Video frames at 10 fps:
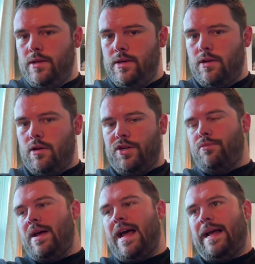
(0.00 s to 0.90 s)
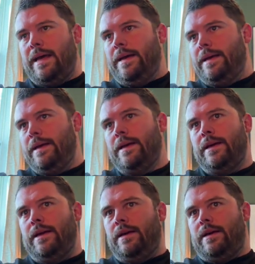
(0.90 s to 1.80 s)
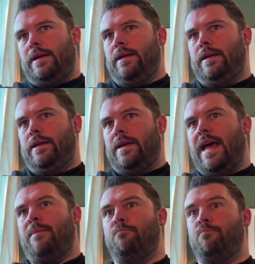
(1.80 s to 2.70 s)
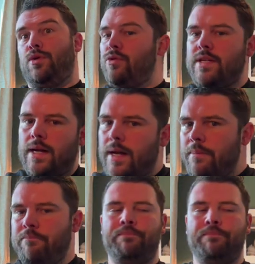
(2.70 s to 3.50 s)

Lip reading: on your Mac, at boot time.